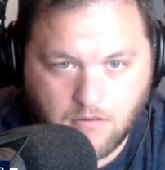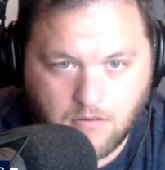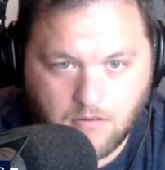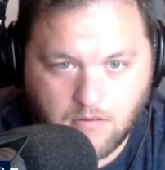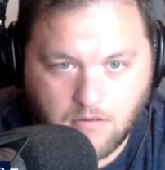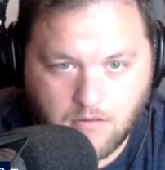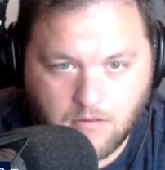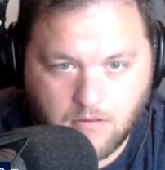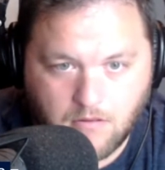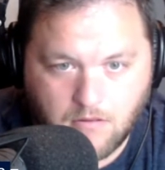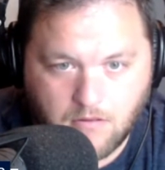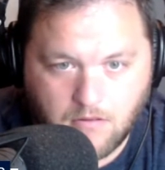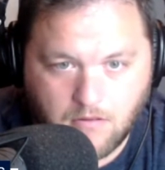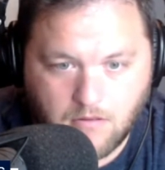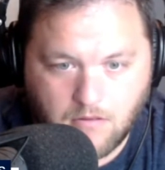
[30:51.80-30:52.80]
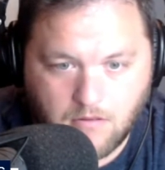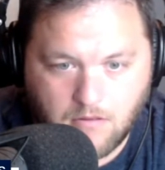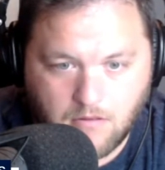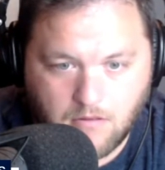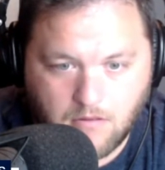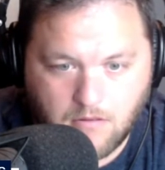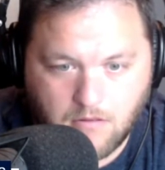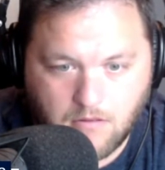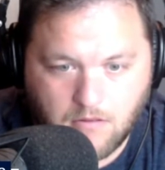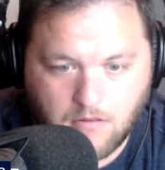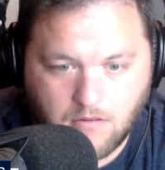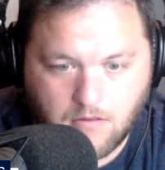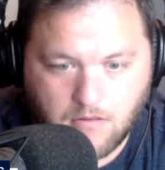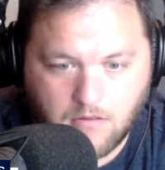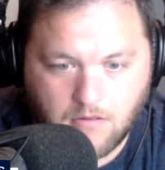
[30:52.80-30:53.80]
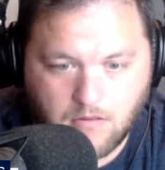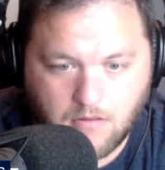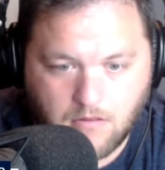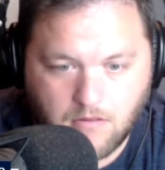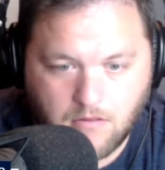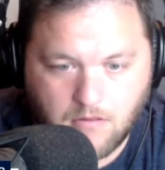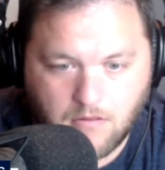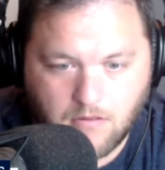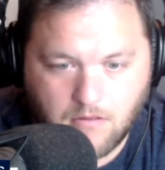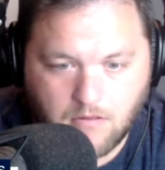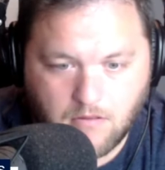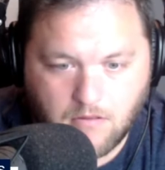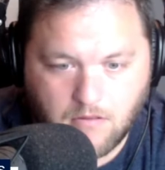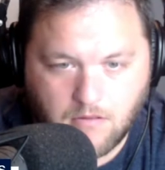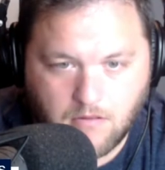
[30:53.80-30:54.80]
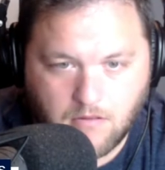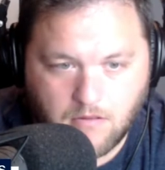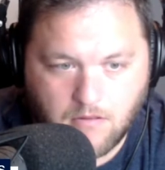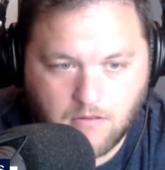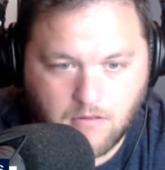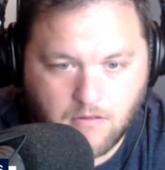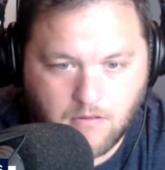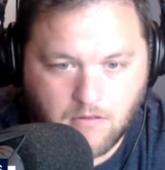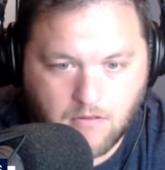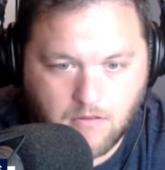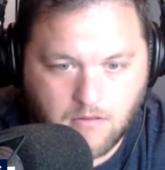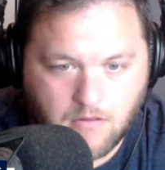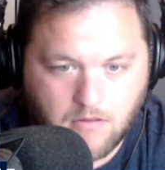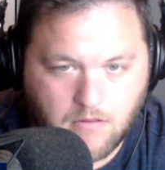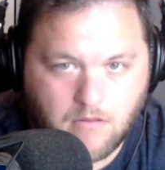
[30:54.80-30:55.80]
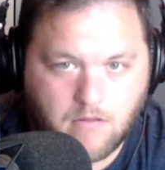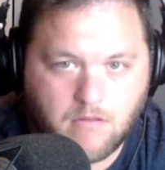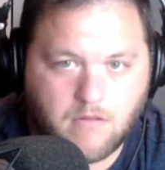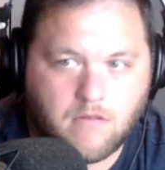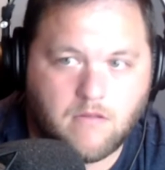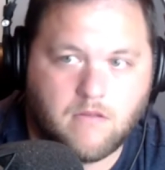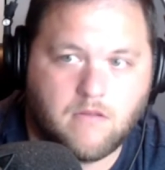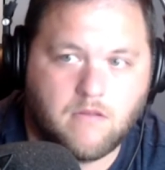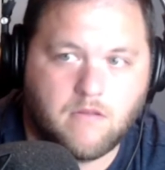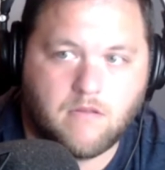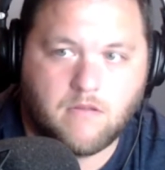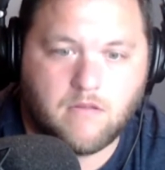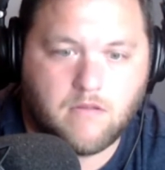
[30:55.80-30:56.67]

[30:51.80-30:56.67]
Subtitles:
[no speech]